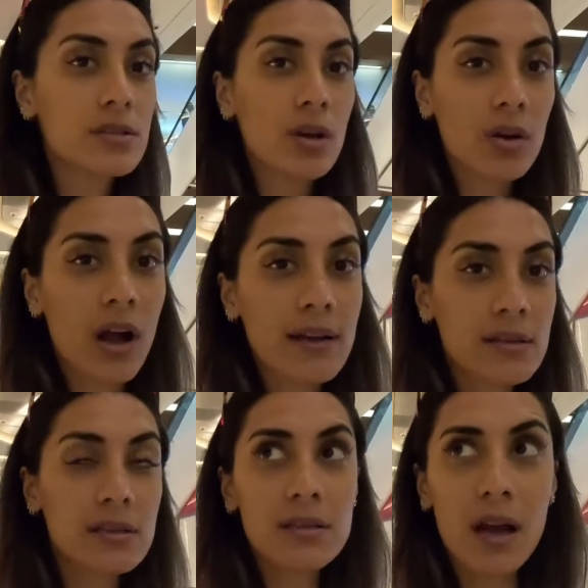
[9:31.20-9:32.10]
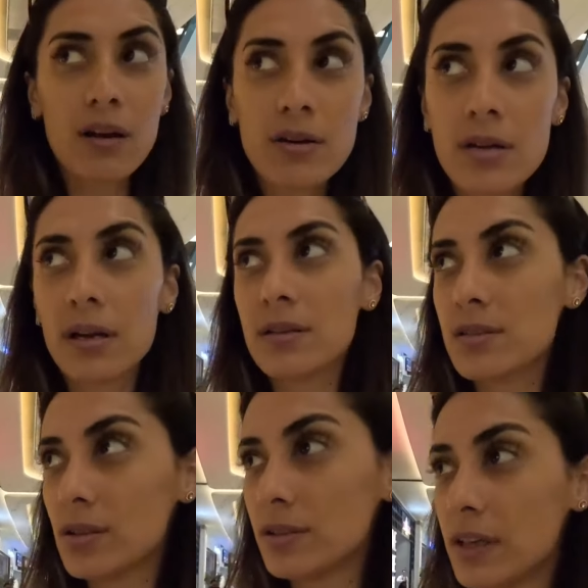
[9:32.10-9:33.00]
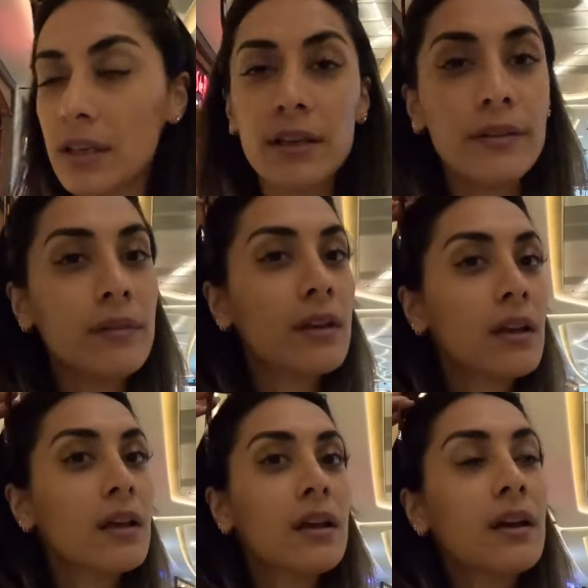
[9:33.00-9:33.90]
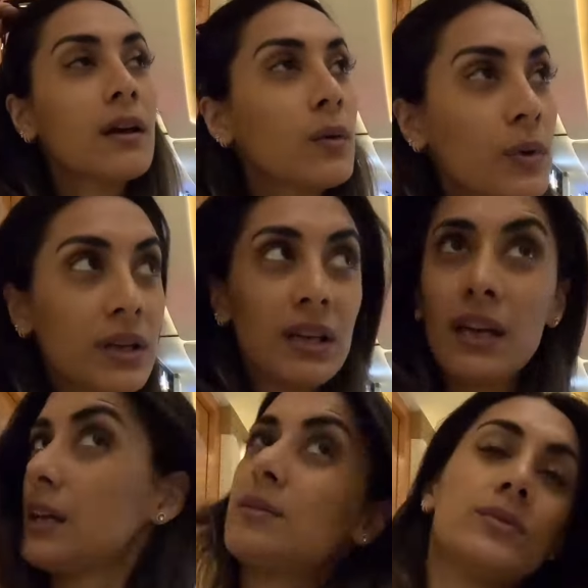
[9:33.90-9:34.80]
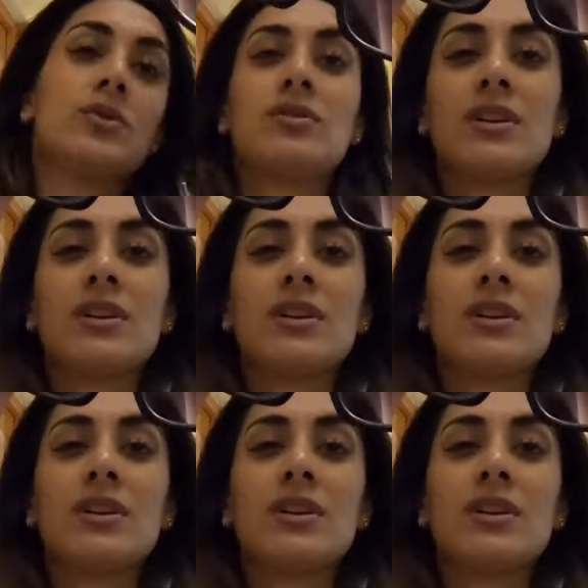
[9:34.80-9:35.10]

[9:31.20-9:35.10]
So guys, it's our third day. We came to